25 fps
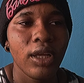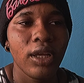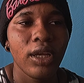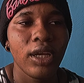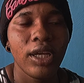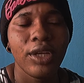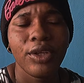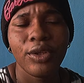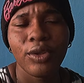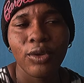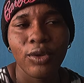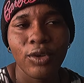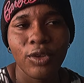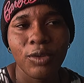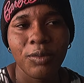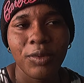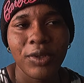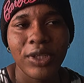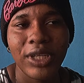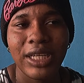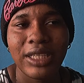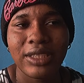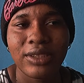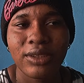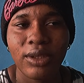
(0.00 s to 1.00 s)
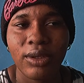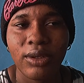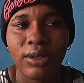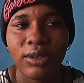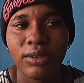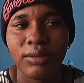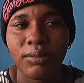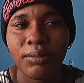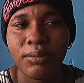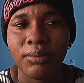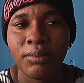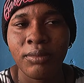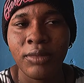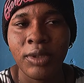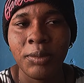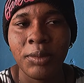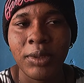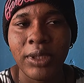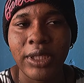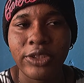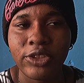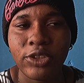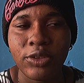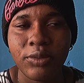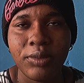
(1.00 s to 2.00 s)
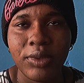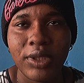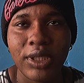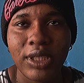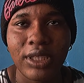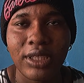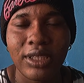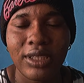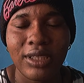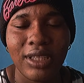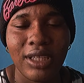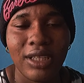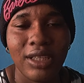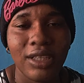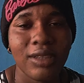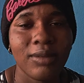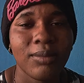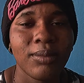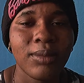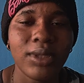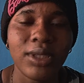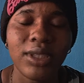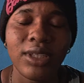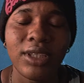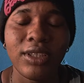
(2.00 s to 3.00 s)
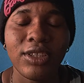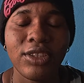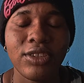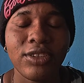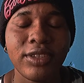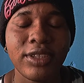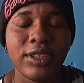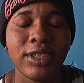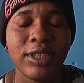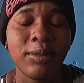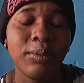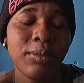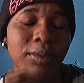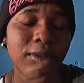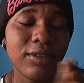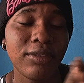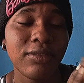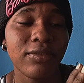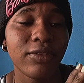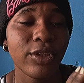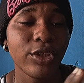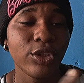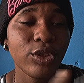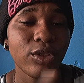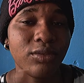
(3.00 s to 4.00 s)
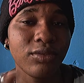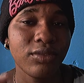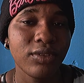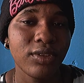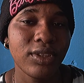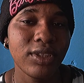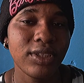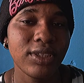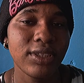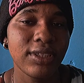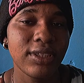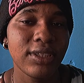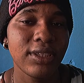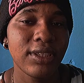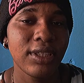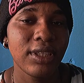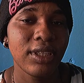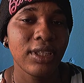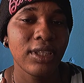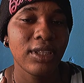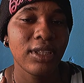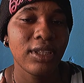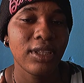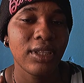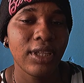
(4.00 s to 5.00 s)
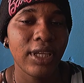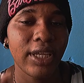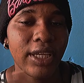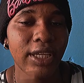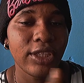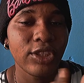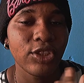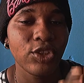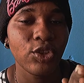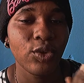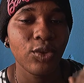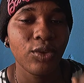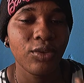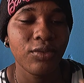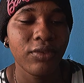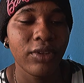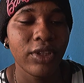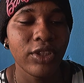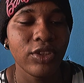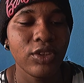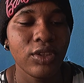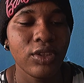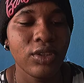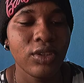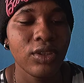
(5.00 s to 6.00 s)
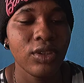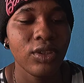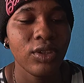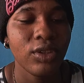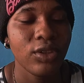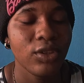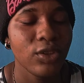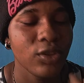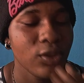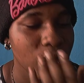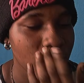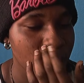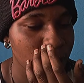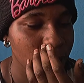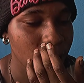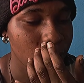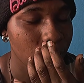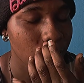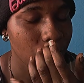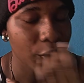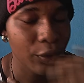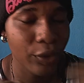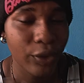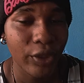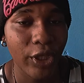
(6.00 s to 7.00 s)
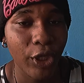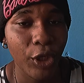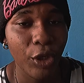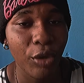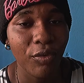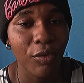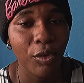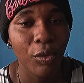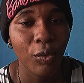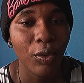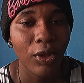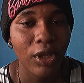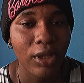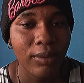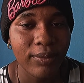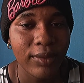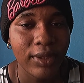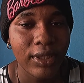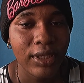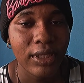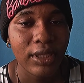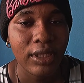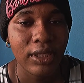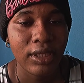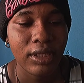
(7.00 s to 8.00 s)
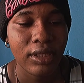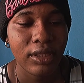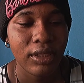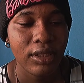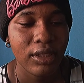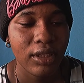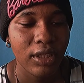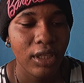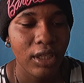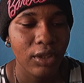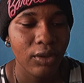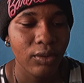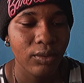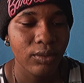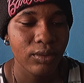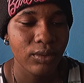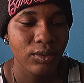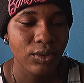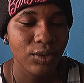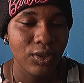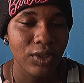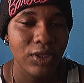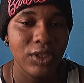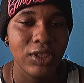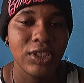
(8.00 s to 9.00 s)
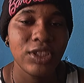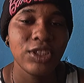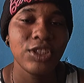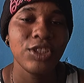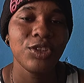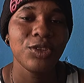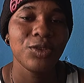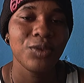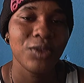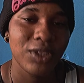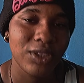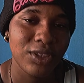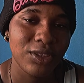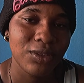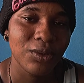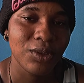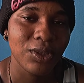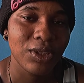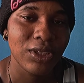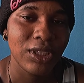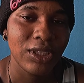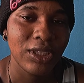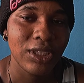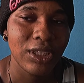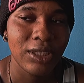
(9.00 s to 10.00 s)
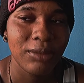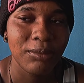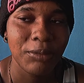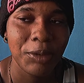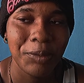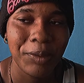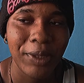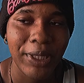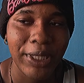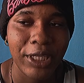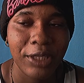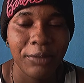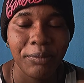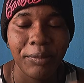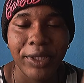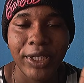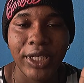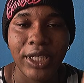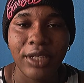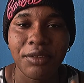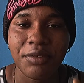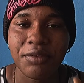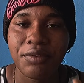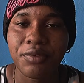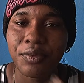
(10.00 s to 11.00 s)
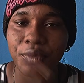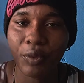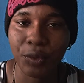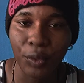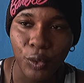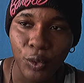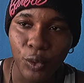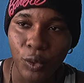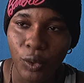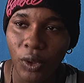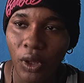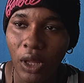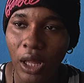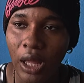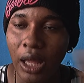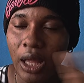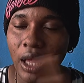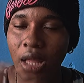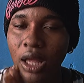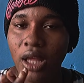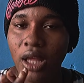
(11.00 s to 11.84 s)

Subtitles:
and all, but I thought maybe I should make a simpler version first, like a shorter version, so you don't get overwhelmed, to ease you into it, and then maybe I can make a full